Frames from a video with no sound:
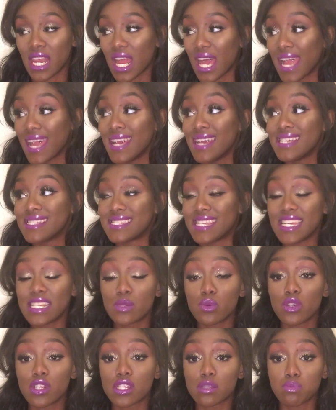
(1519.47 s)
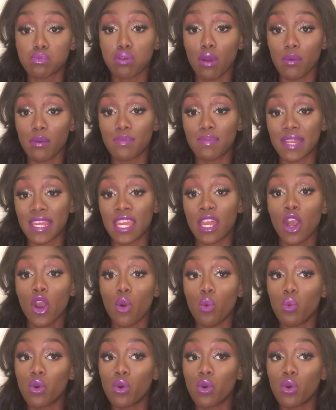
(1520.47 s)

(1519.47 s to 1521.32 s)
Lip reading: Like, this was probably